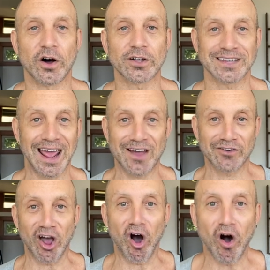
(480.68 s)
all to have
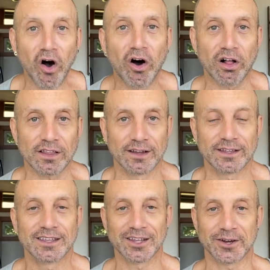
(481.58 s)
it all,
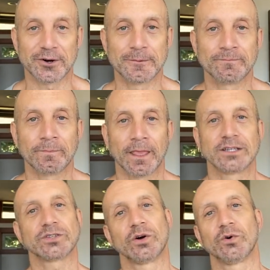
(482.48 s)

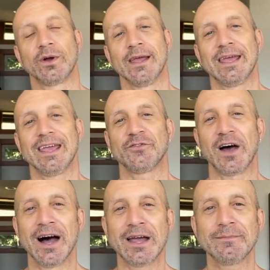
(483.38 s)
So if
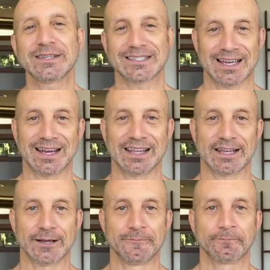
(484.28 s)
I'm
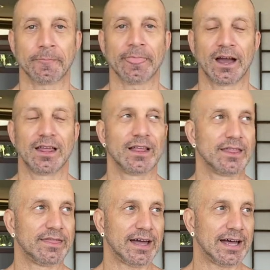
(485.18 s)
deciding
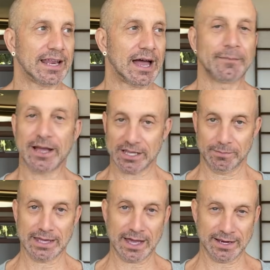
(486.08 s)
that I'm not going
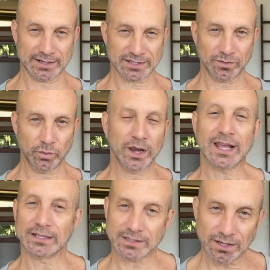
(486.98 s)
to be kind to someone,
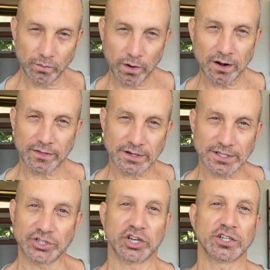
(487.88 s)
and somewhere there's
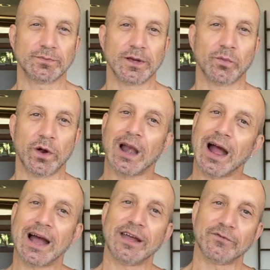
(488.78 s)
a judgment where
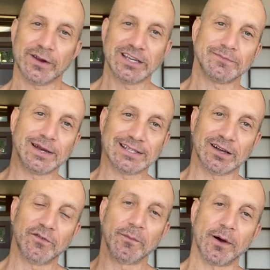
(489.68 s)
I have raised
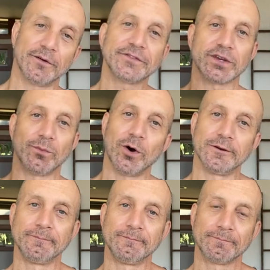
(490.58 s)
myself above
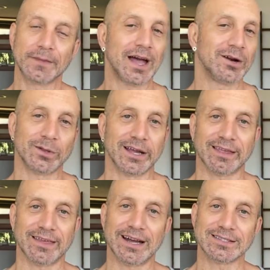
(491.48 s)
someone, I don't
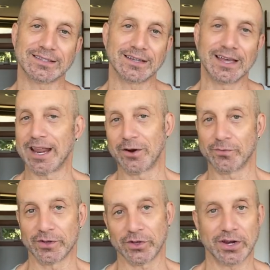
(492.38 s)
like that, and I don't
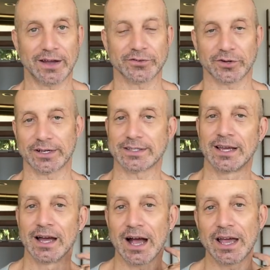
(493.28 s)
feel good after it.
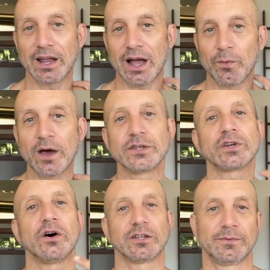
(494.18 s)
I want us
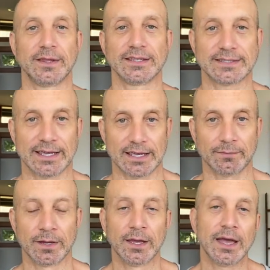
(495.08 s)
all to be the
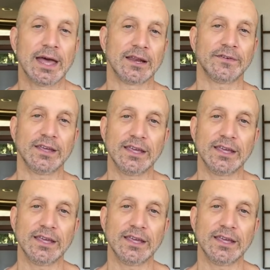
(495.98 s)
same. And